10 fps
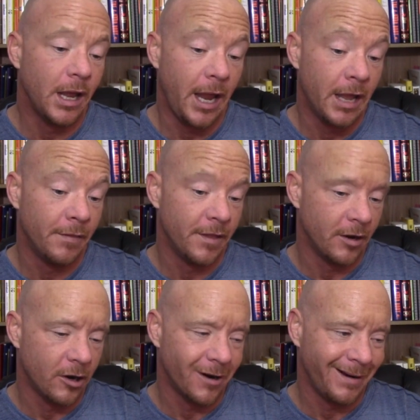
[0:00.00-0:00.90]
and
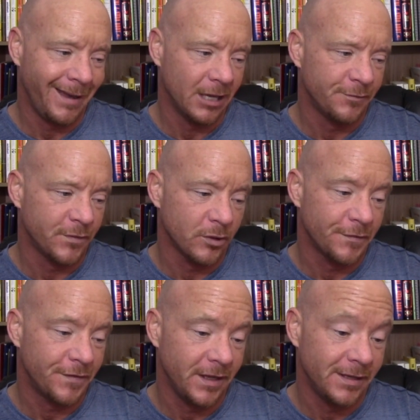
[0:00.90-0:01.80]
there are a handful
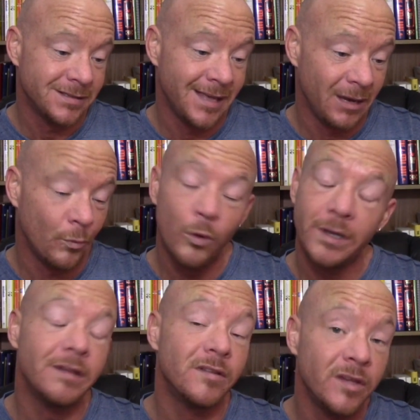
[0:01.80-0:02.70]
of things that will
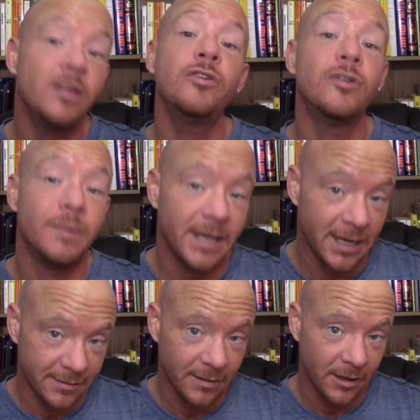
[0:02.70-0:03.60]
continue to be
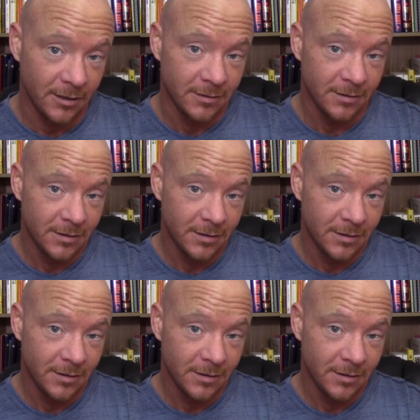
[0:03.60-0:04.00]
out there